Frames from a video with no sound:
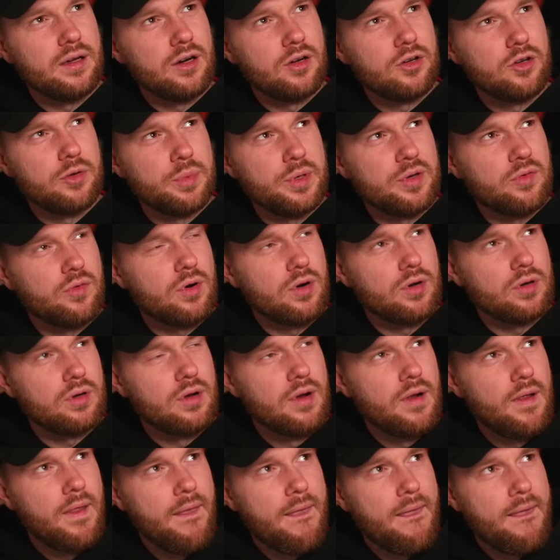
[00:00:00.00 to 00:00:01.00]
I could be wrong,
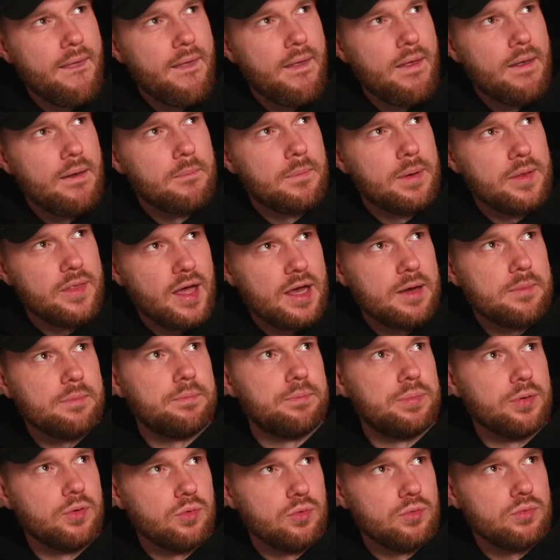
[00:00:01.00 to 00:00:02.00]
but they
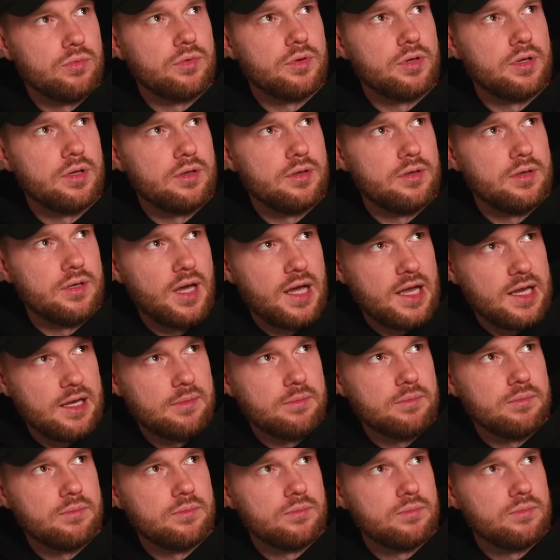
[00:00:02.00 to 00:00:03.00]
bought the
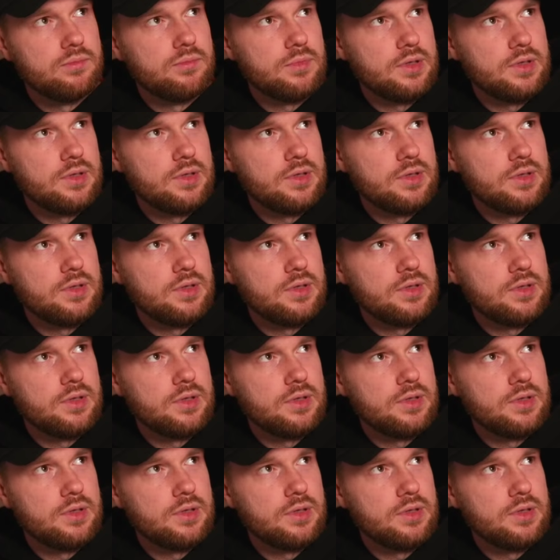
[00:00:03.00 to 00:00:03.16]
name